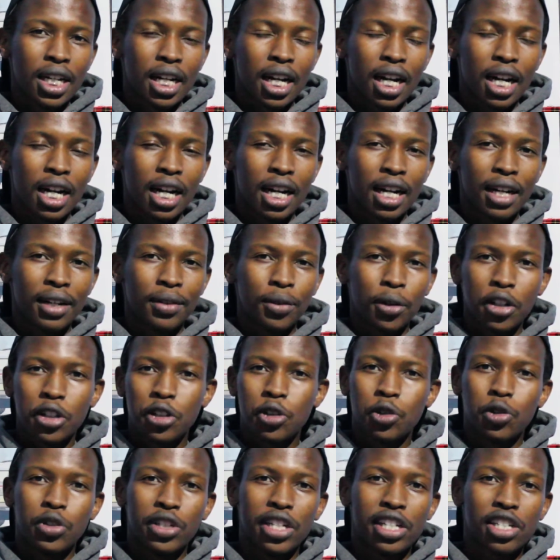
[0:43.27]
I want
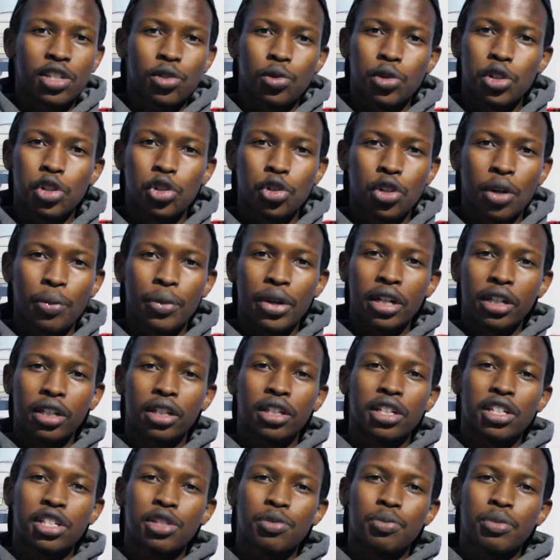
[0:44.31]
to just wish you a Merry
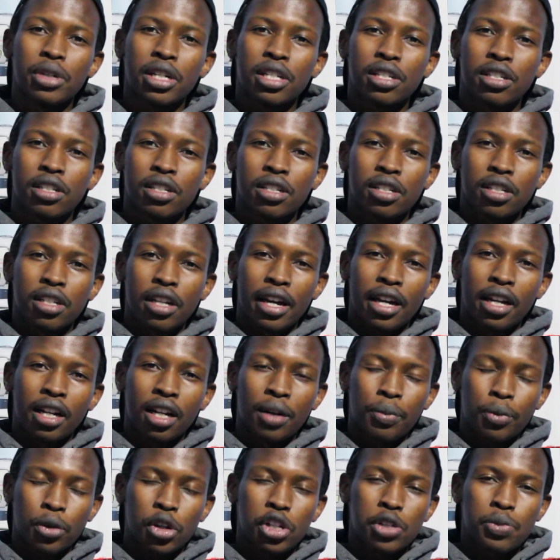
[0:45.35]
Christmas and a
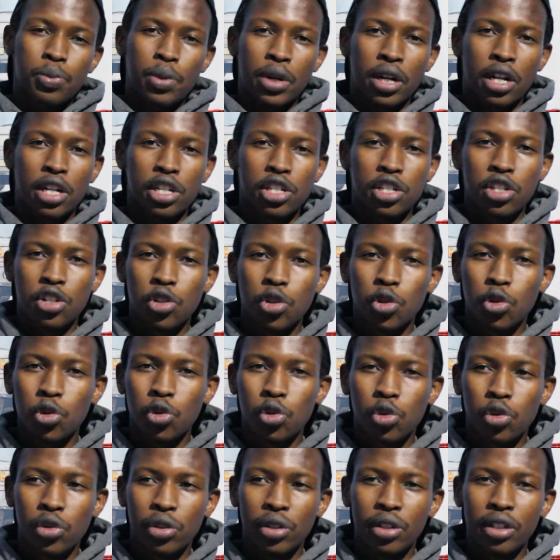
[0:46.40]
prosperous new
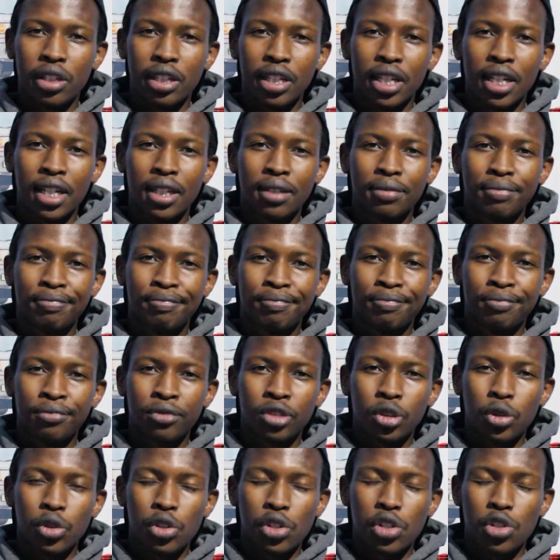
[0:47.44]
year,
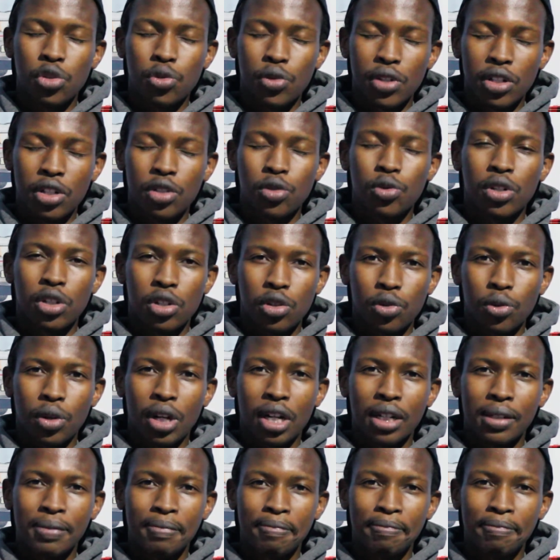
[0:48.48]
which is 2021.